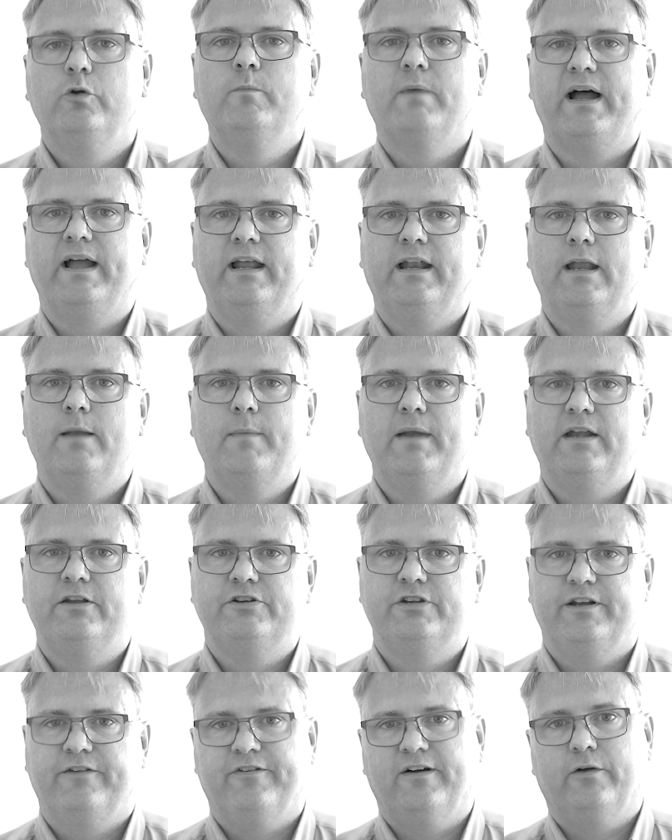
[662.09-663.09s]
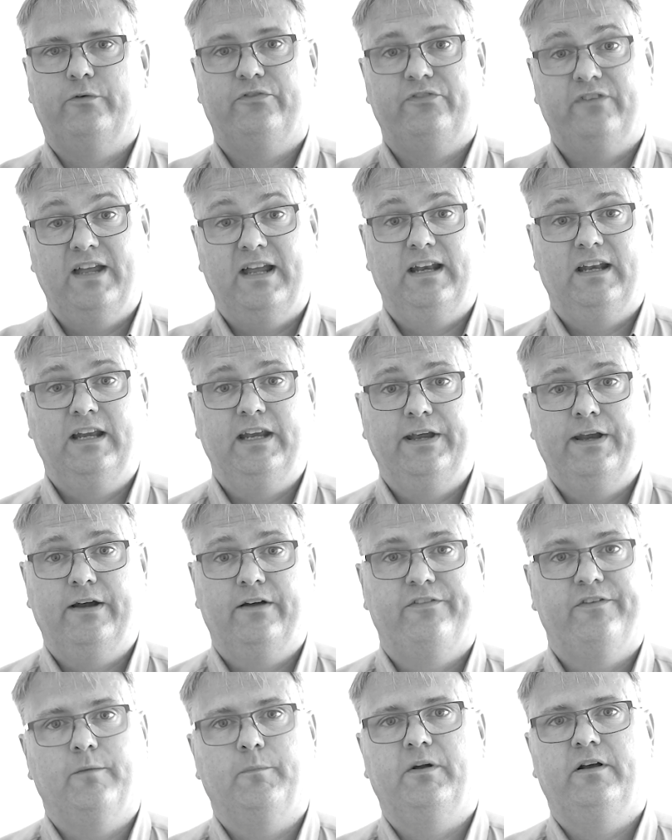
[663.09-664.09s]
do my animation. If I was standing here,
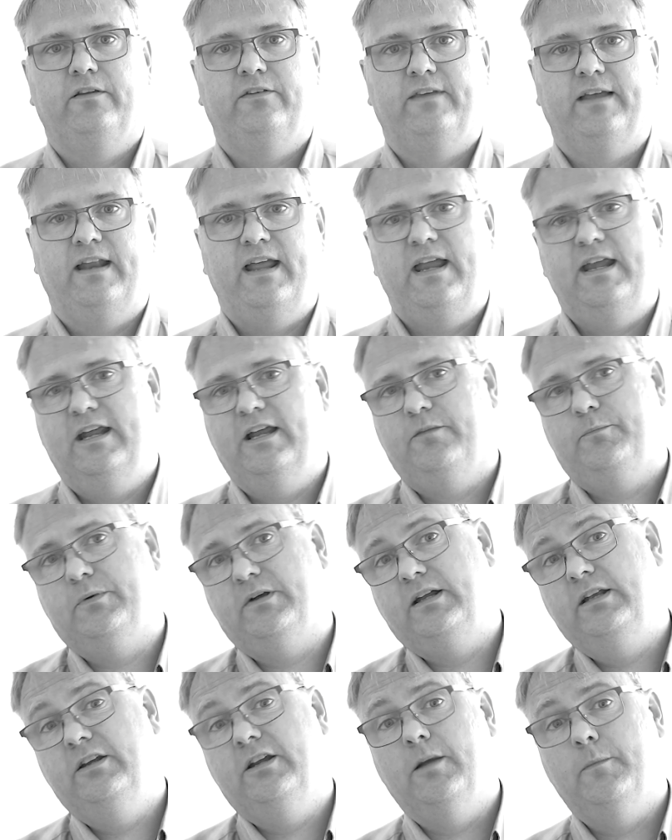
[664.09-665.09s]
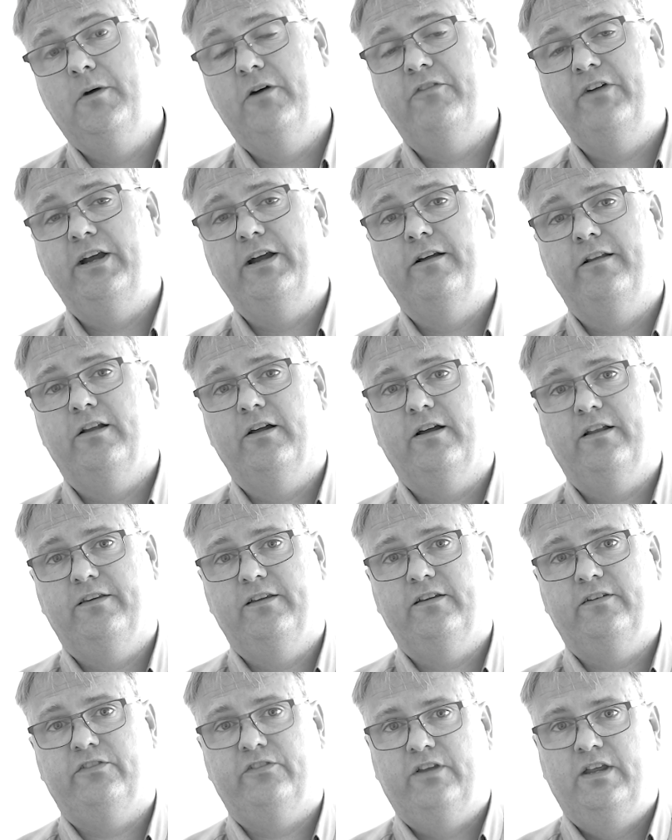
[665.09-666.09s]
somebody said, "Hey Jesper, can you come over here and look at
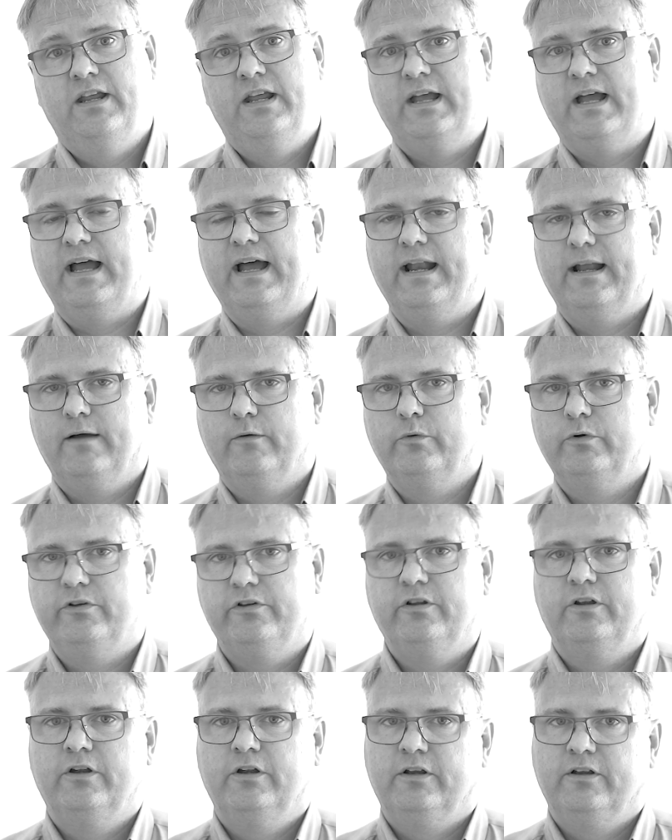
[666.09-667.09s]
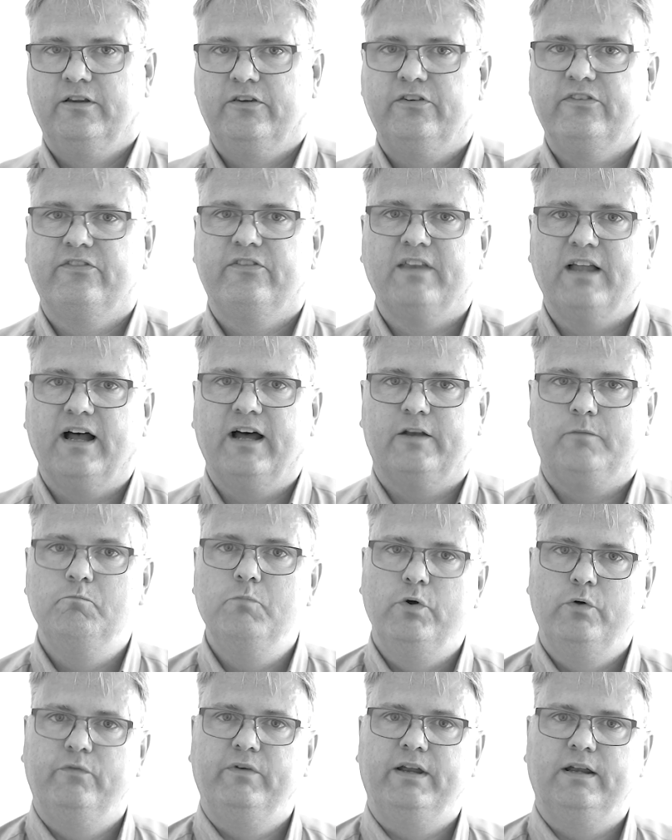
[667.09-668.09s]
this?" And I would start
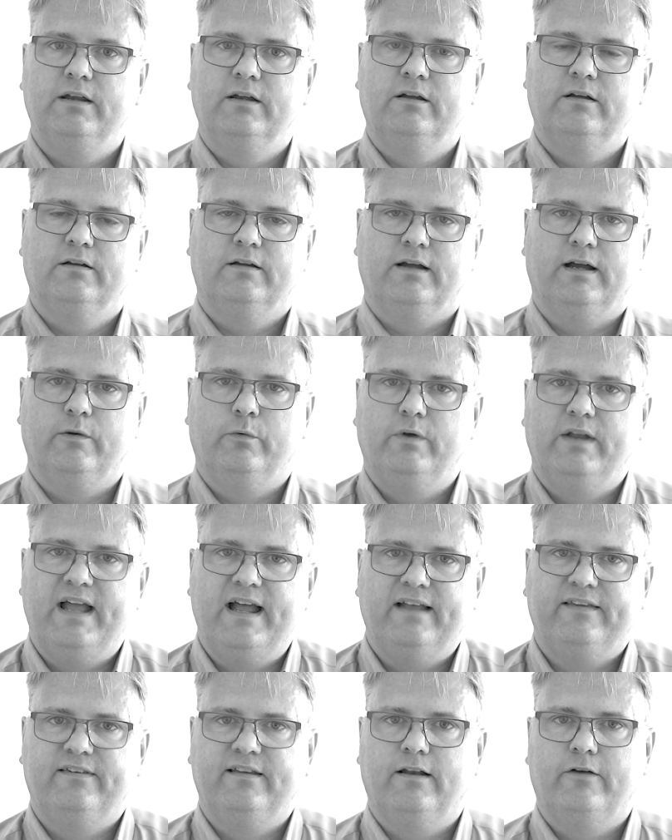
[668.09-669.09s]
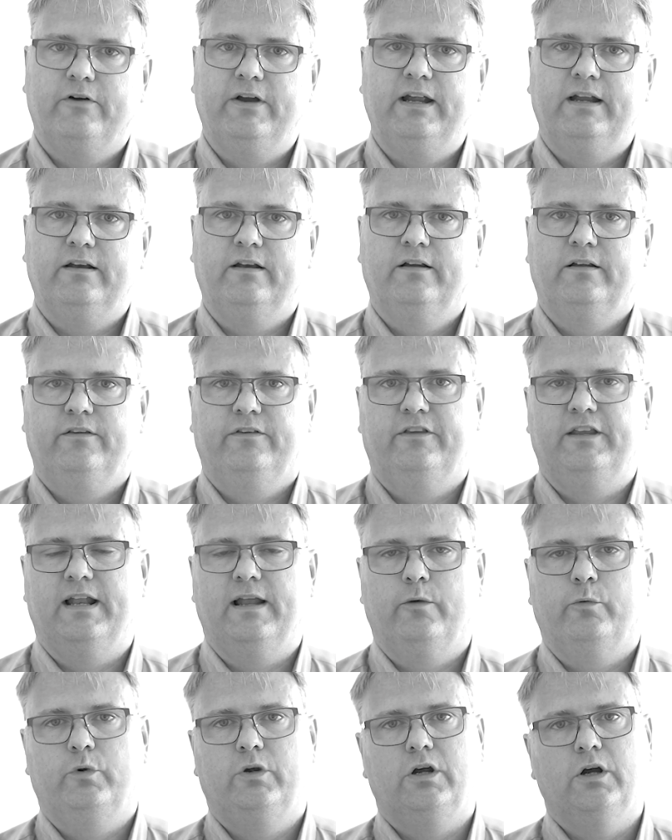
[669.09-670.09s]
moving, I would accelerate, then
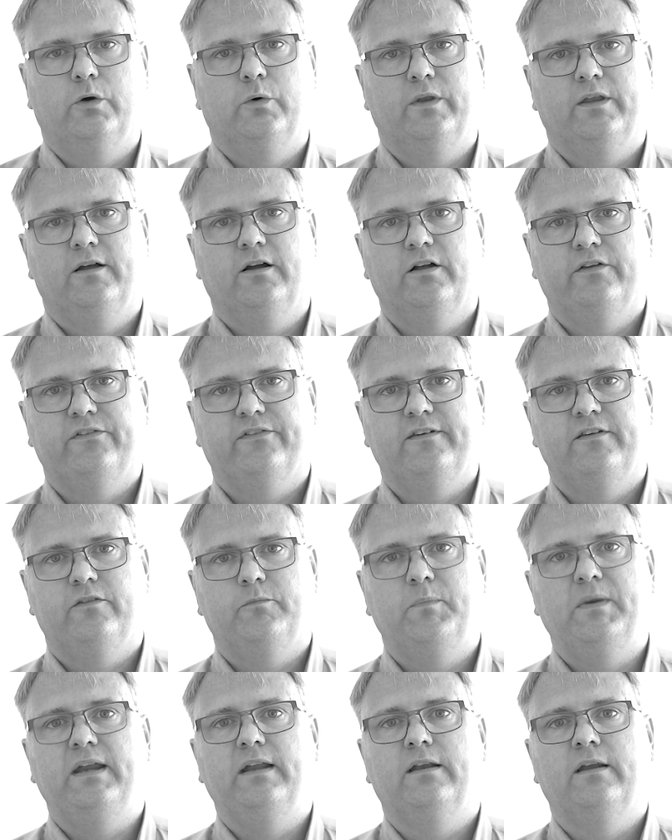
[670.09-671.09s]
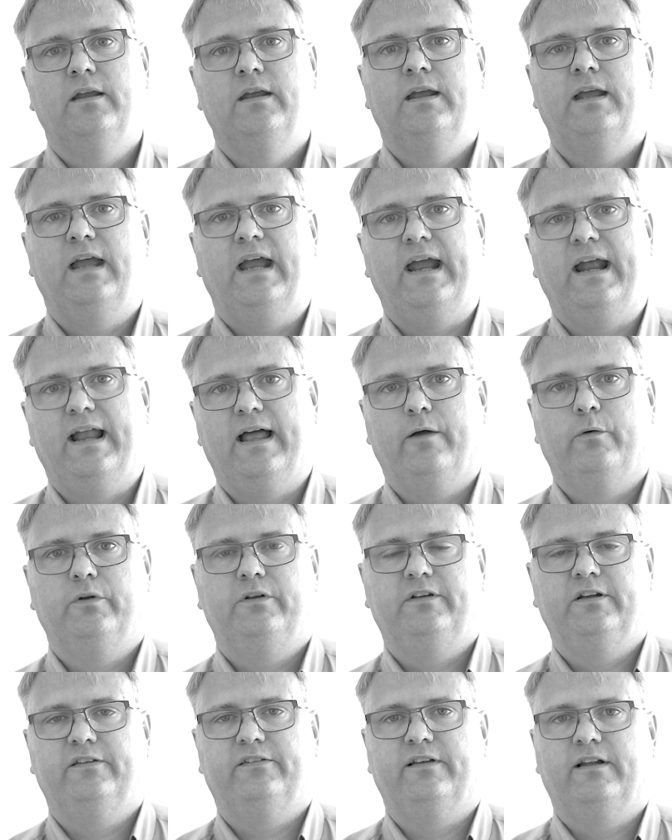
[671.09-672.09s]
I would go with a constant speed, and I
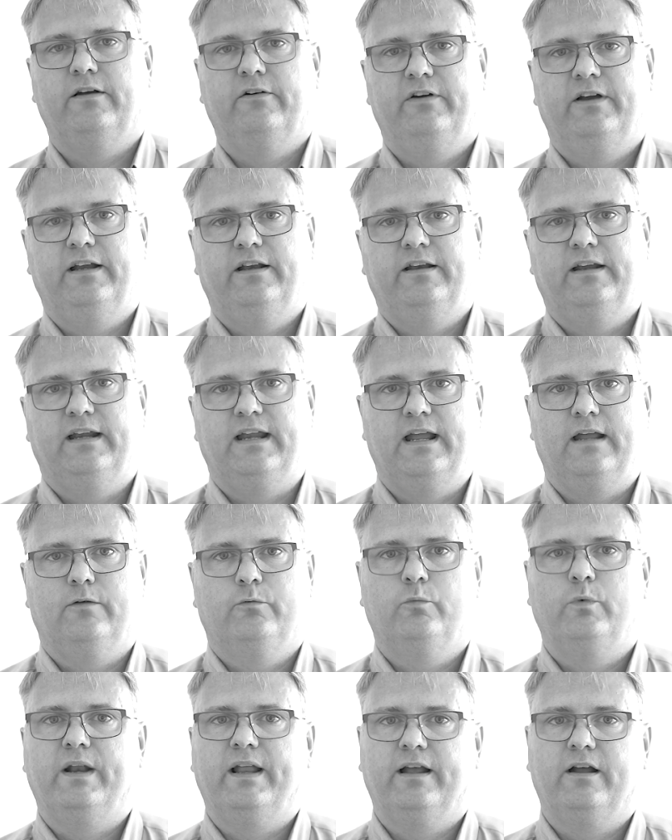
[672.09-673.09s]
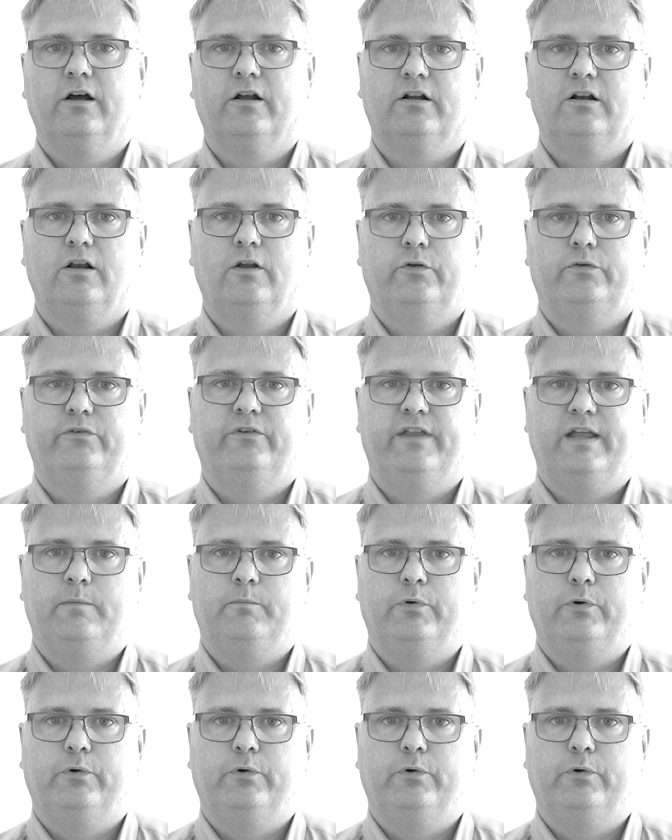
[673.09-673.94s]
would decelerate again when I got close to that